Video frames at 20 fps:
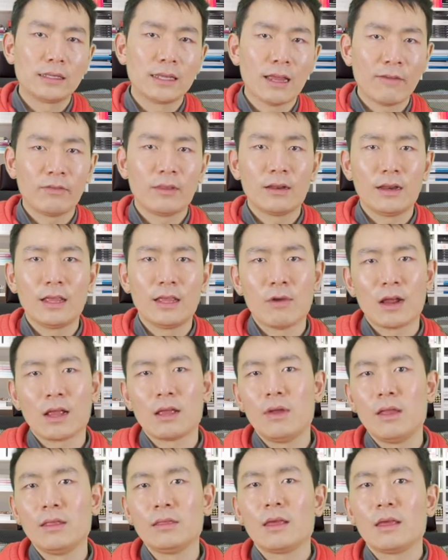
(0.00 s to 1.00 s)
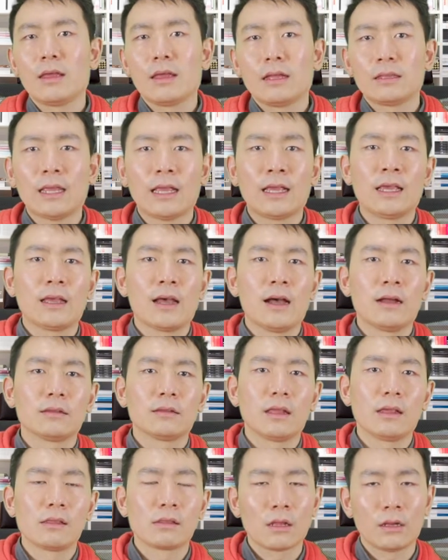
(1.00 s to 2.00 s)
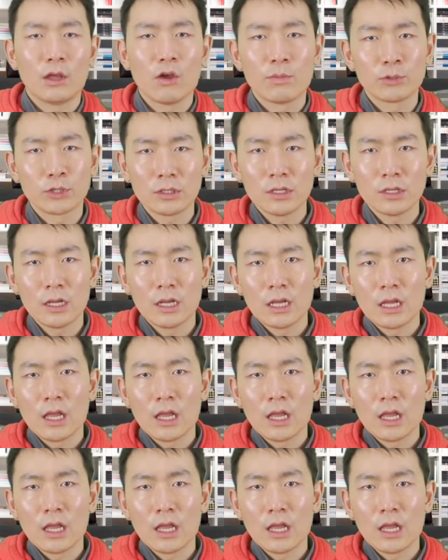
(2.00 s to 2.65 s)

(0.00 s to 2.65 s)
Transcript: definitely recommend taking on the study option